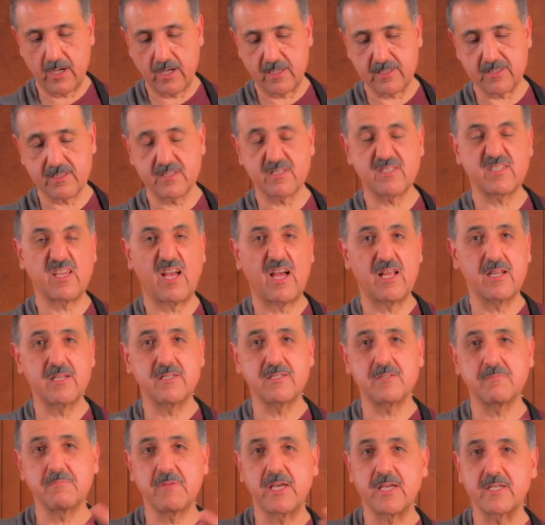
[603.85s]

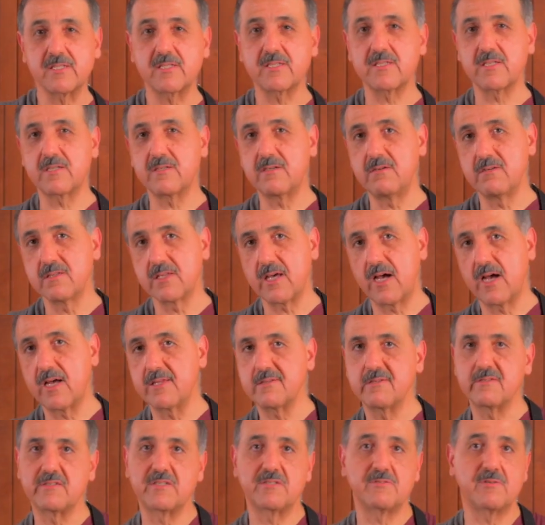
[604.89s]
salads mixed and all that,
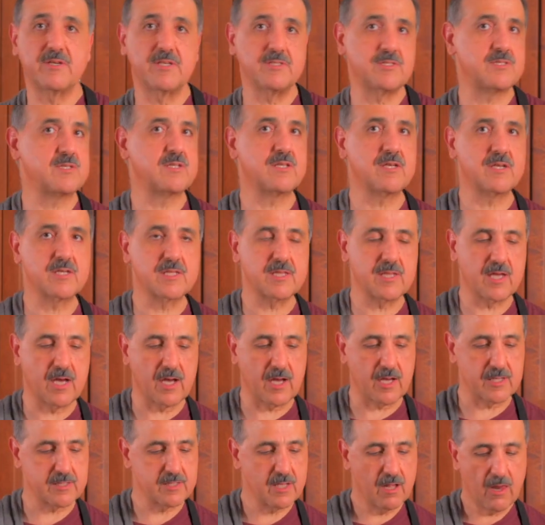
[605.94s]
arrange it like
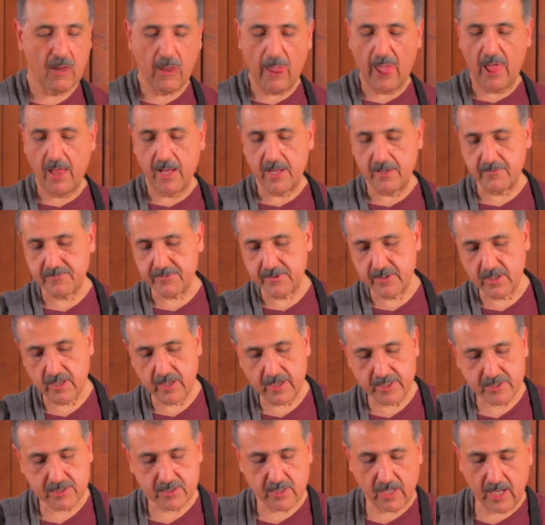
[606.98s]
that. If you
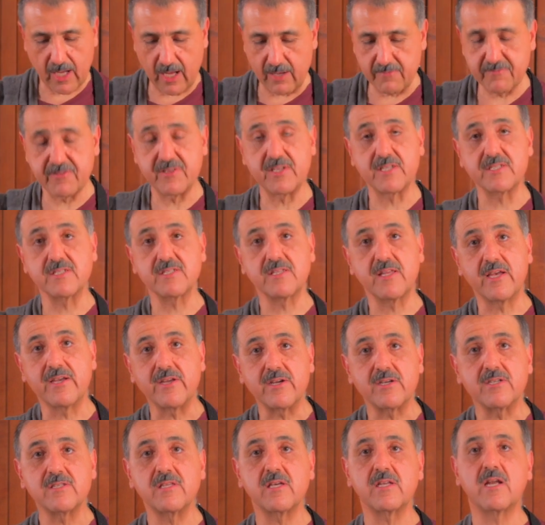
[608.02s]
like to have things
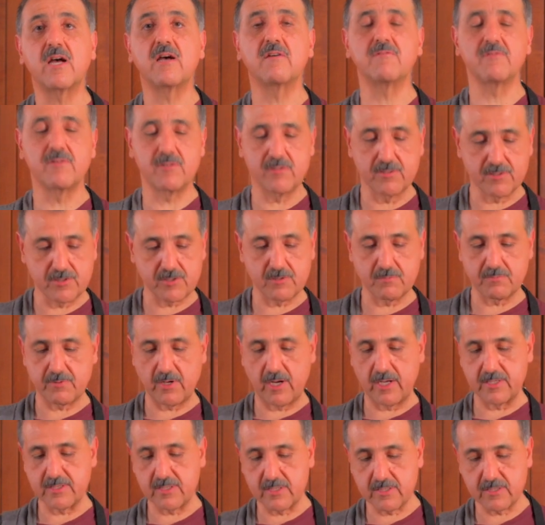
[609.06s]
layered and have little
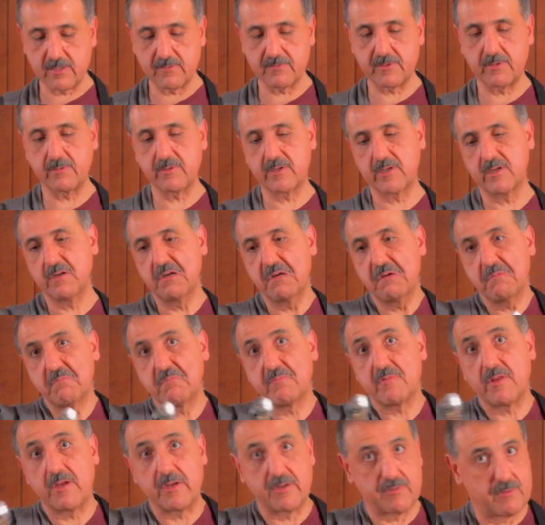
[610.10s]
surprises everywhere,
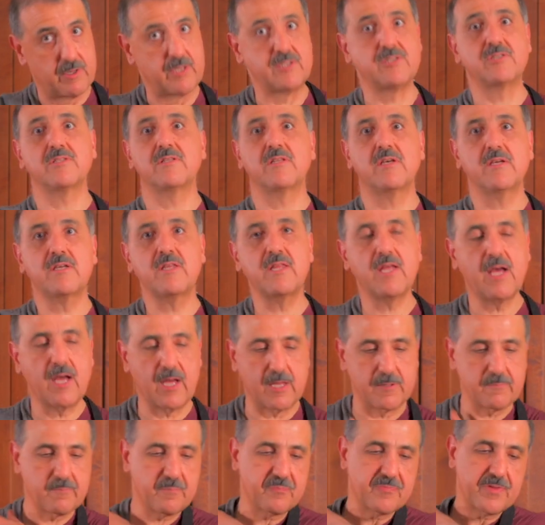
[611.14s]
arrange it like
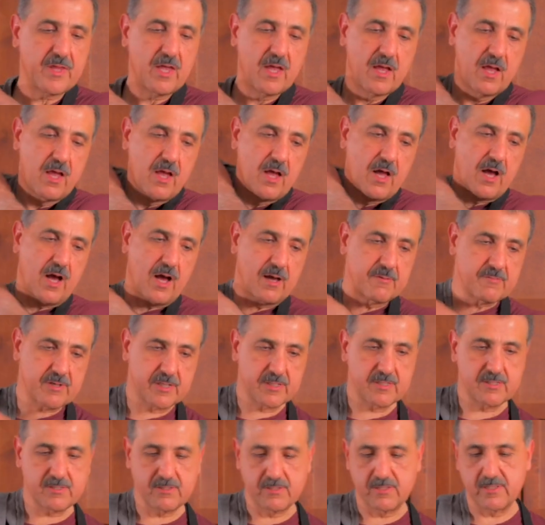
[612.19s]
that. I'm going
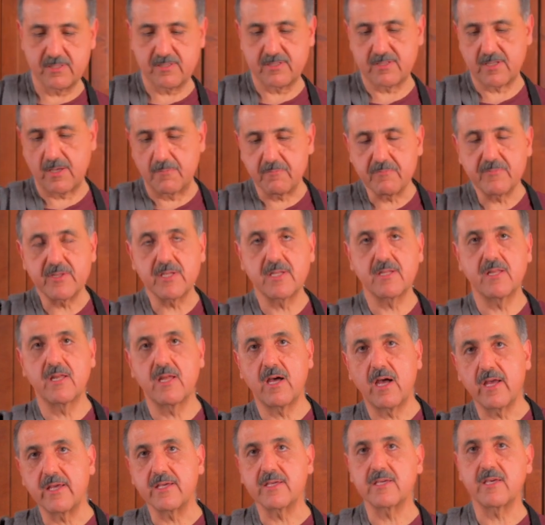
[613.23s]
to do it something
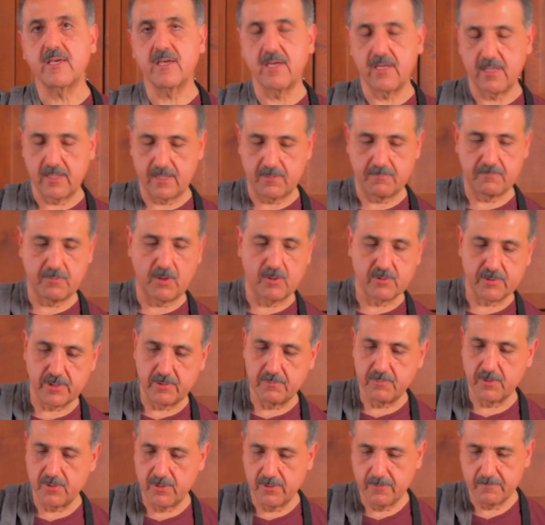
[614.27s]
like a poke
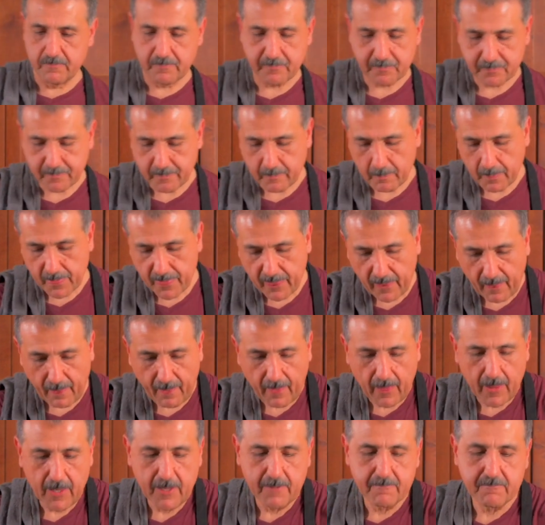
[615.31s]
bowl,
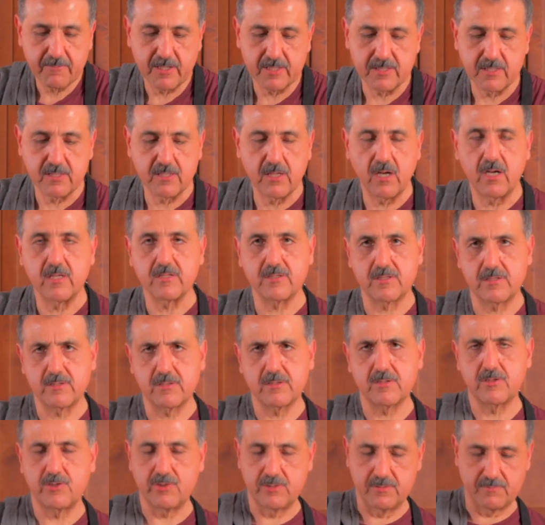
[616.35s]
but not
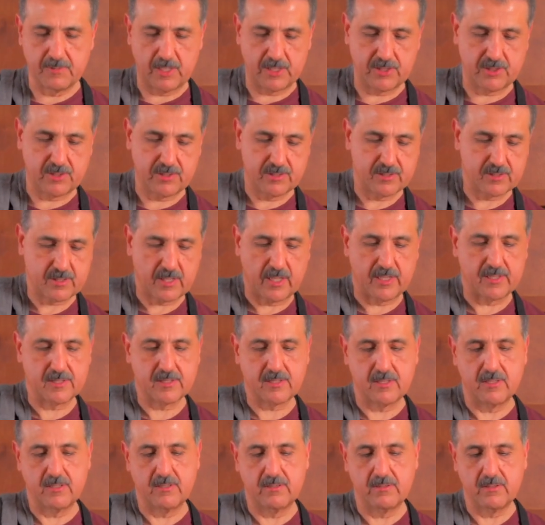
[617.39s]
too much. Okay,
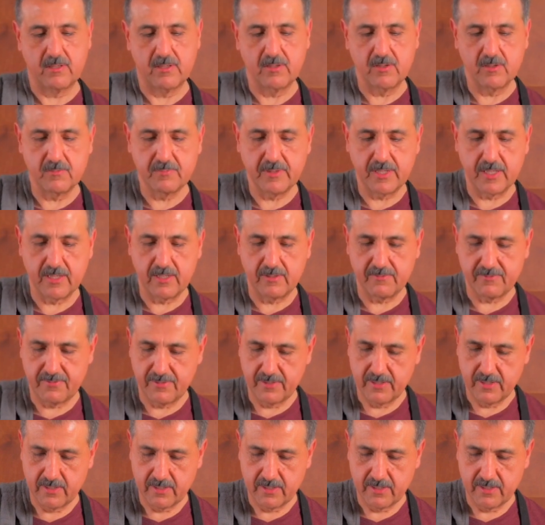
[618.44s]
so a little bit of